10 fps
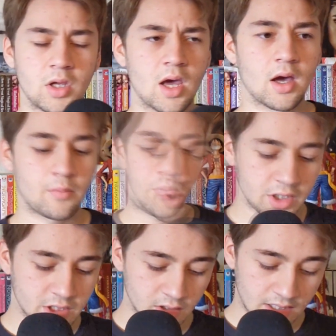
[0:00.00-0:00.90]
But yeah, I'm
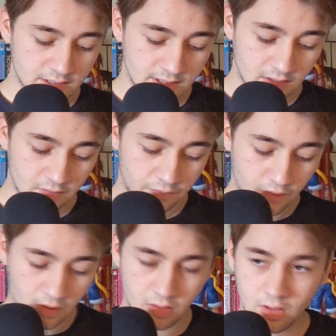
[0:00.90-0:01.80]
pretty sure that's it
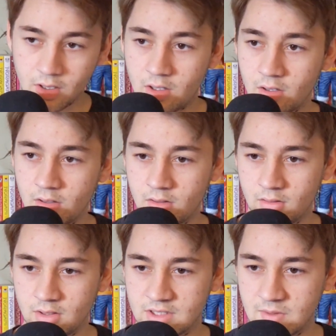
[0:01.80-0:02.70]
for
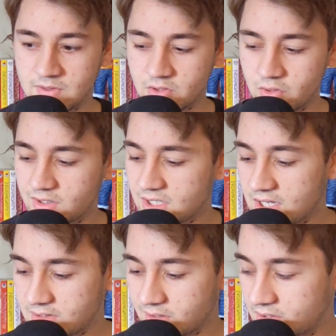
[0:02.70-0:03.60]
tips and tricks. I
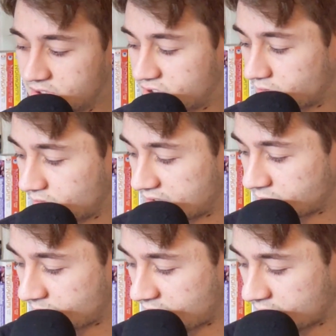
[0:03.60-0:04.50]
guess I can just show you
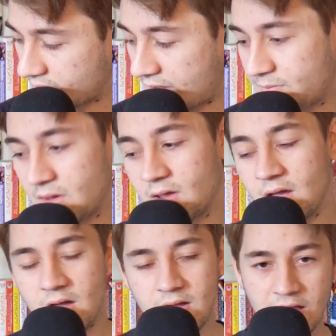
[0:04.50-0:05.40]
guys my manga. I
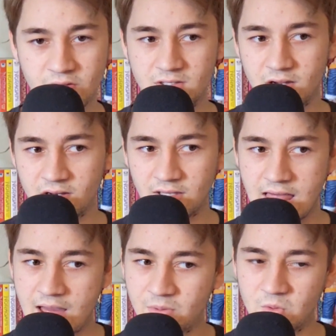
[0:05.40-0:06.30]
haven't done
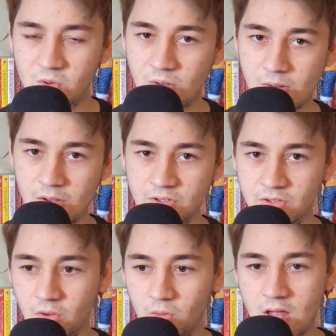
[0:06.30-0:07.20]
I don't know a
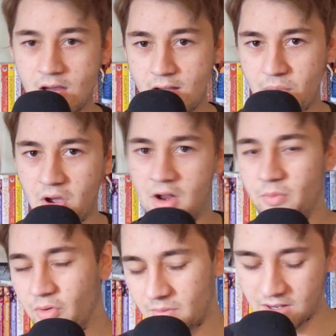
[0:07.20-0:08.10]
whole lot about
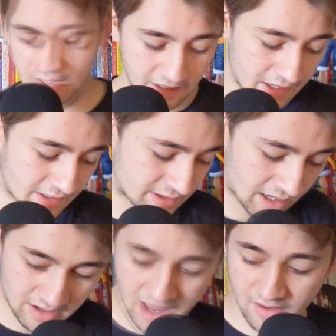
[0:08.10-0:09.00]
out-of-print manga, I guess.
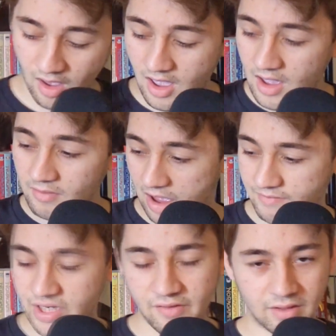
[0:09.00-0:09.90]

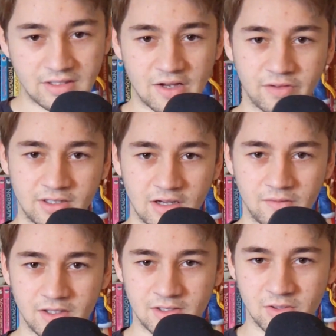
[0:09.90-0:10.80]
I've definitely
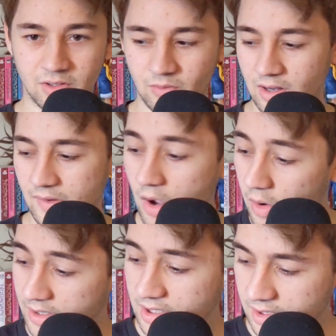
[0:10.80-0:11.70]
delved into it and whatever.
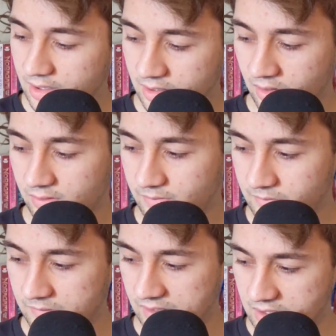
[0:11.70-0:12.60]
Oh, I did get
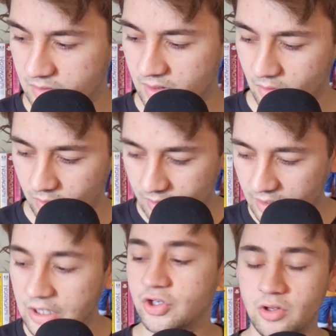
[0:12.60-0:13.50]
another eBay
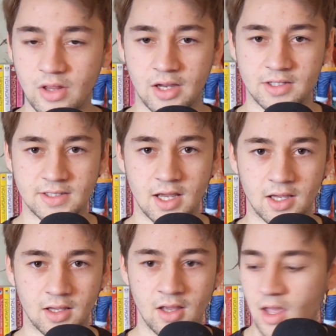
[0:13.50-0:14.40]
one. I'll show you that in a
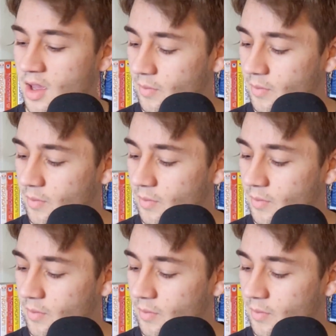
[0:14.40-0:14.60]
second.